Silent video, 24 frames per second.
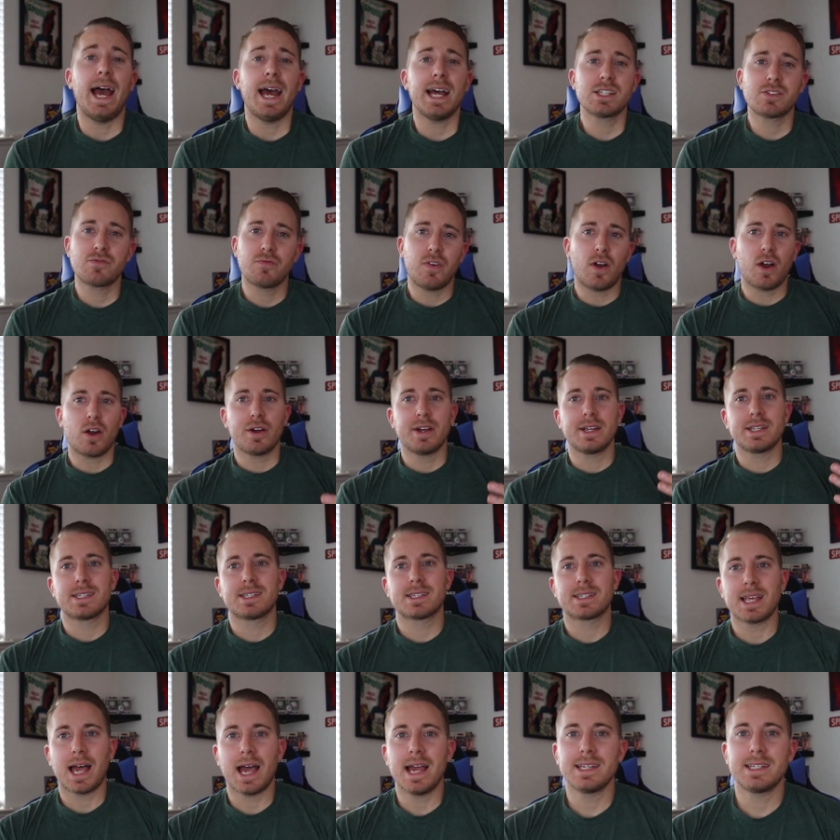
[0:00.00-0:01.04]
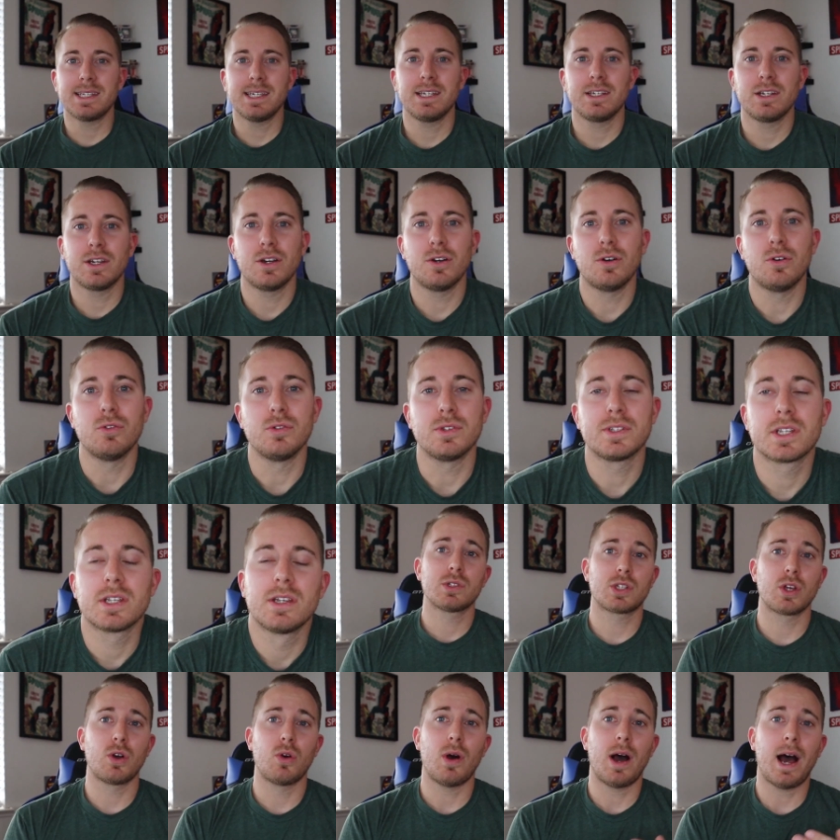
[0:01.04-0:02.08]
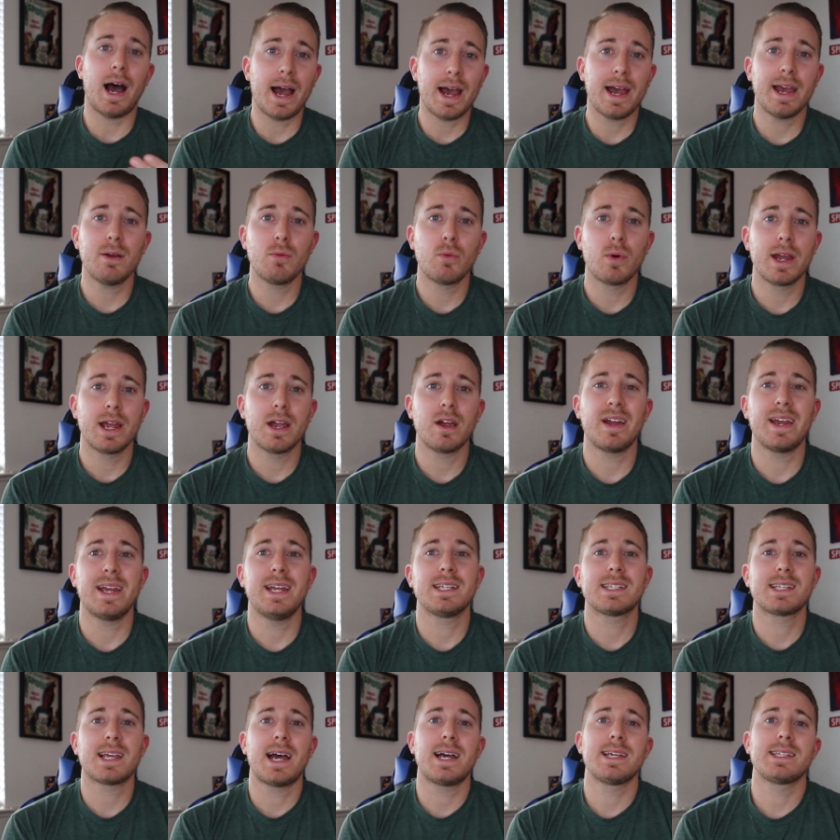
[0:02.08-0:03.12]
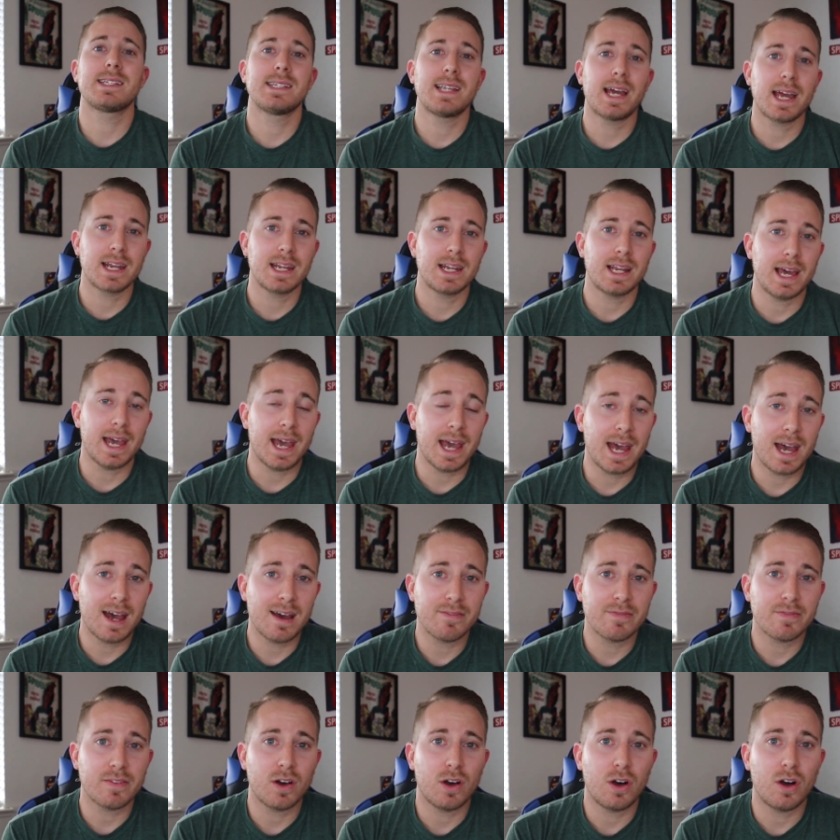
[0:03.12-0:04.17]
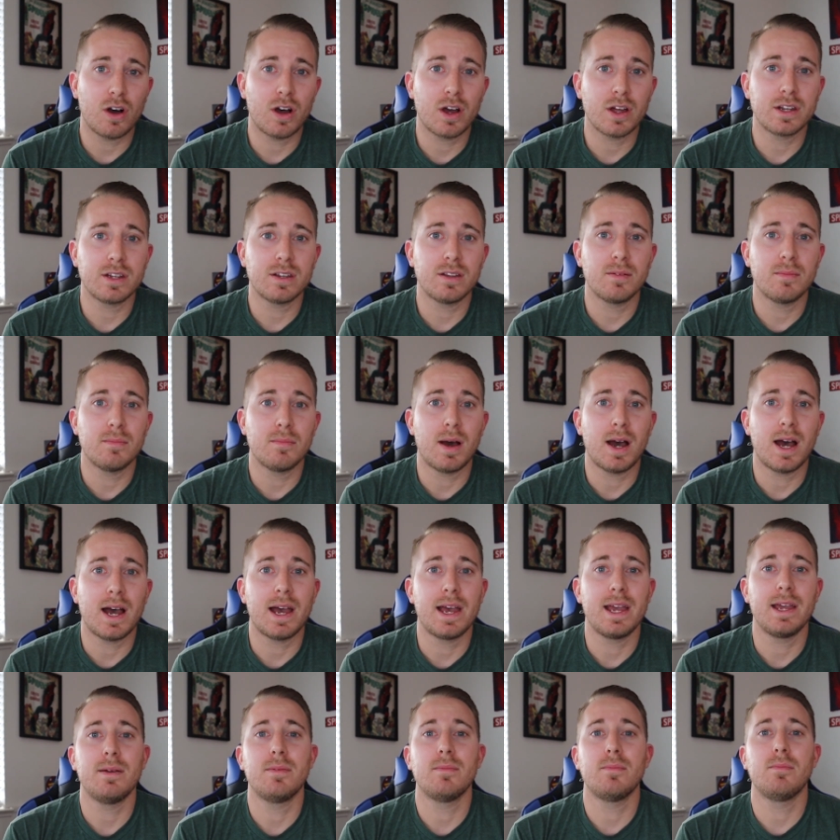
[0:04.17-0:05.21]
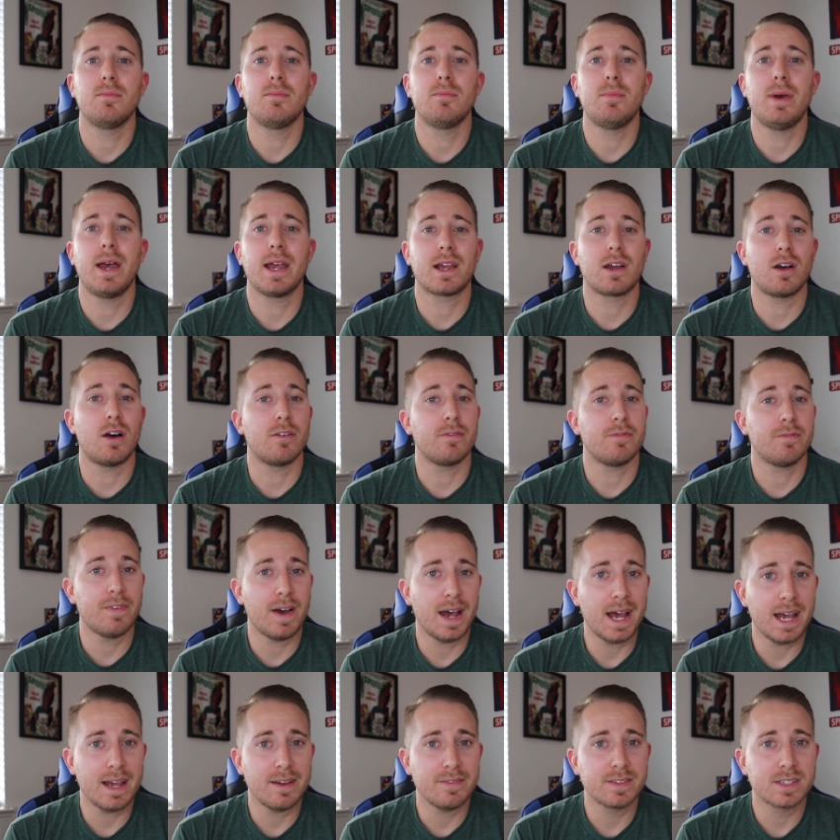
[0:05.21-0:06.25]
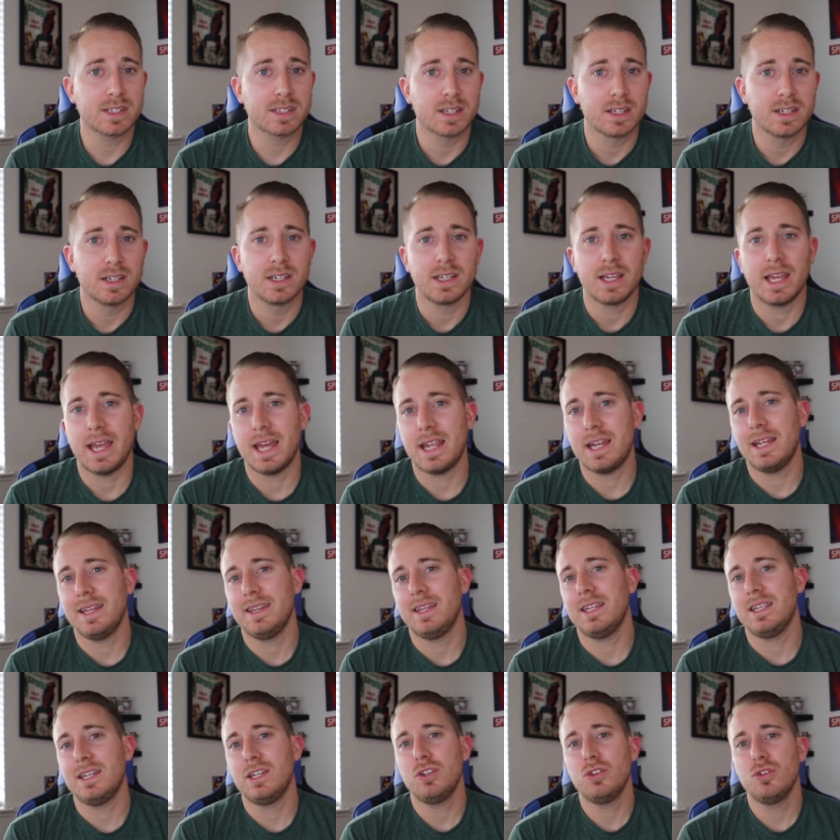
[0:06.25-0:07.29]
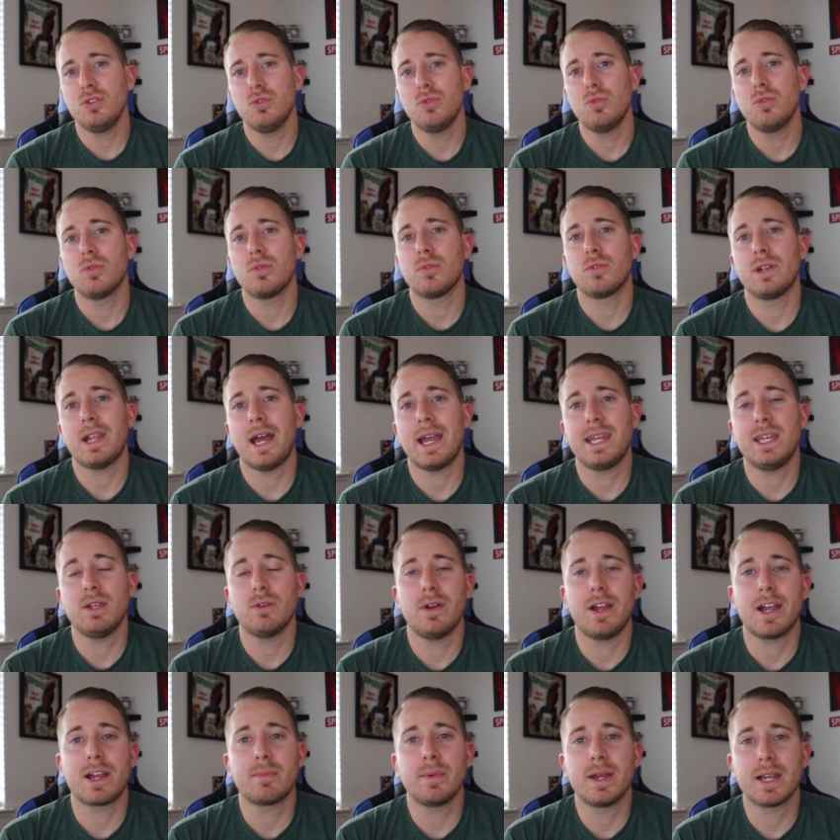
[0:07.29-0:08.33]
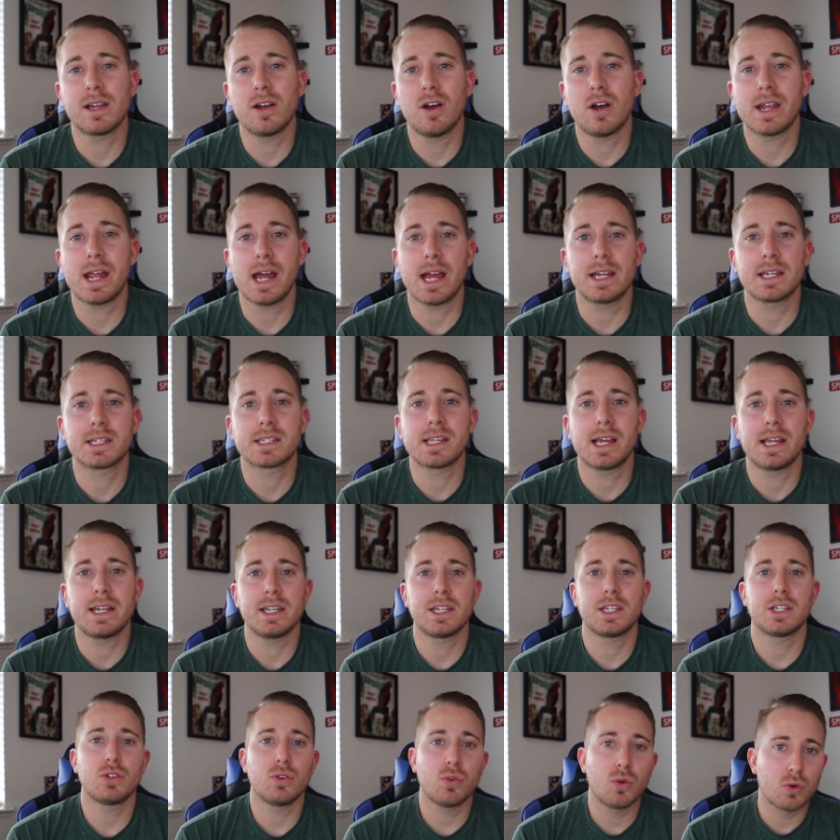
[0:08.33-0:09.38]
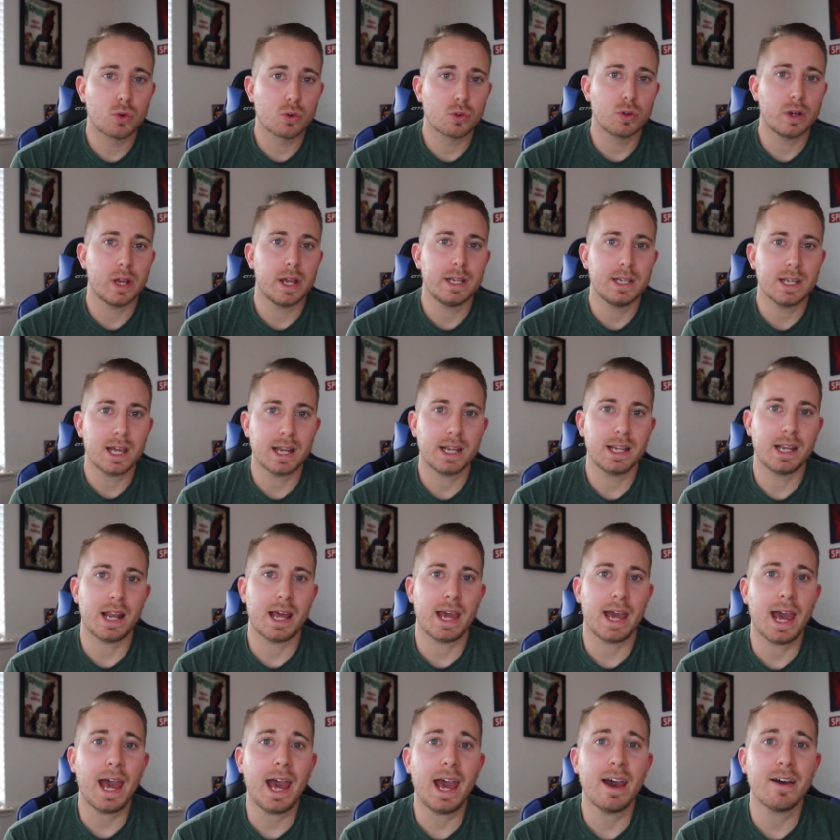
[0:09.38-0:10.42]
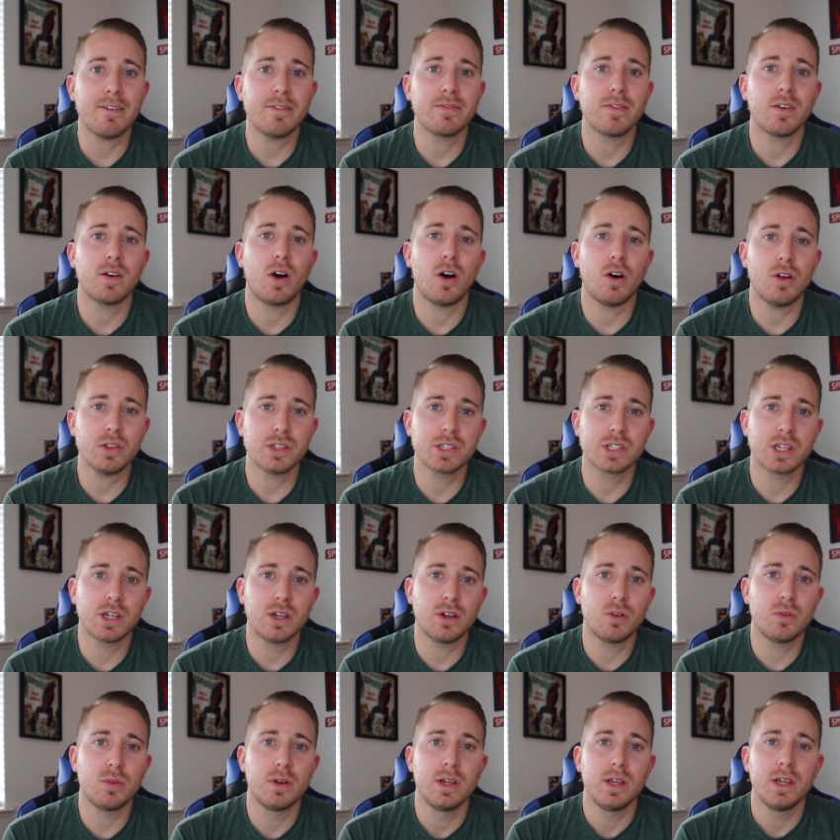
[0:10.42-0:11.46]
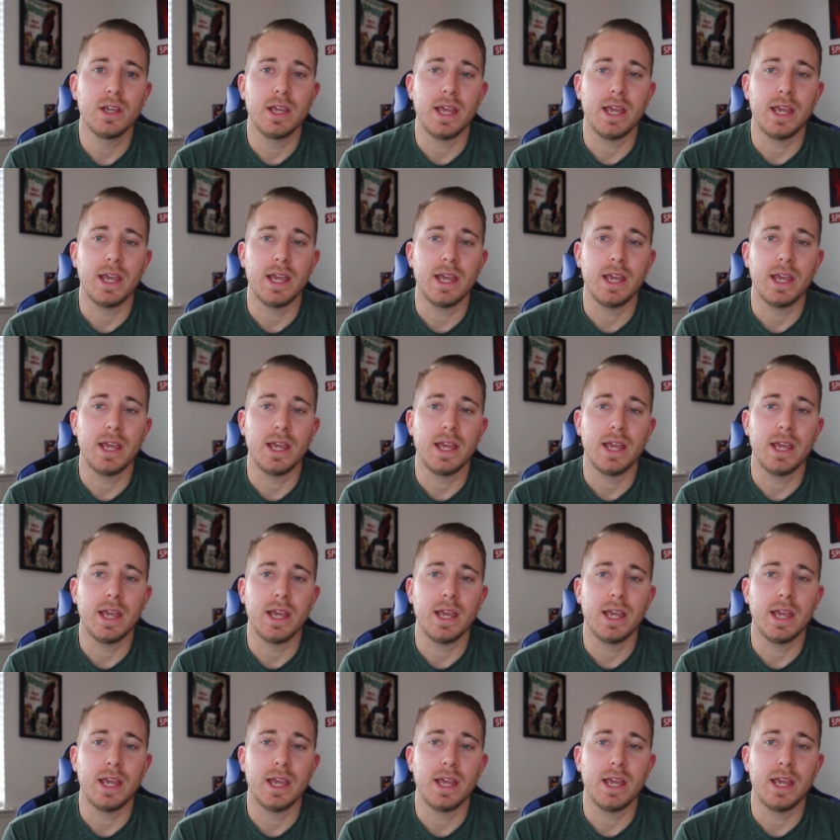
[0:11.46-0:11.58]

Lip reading: As far as sizing goes, so I wear a size 9.5 on my Metcon 5s, and in the new Nike React Metcon, I decided to order a 9.5 also,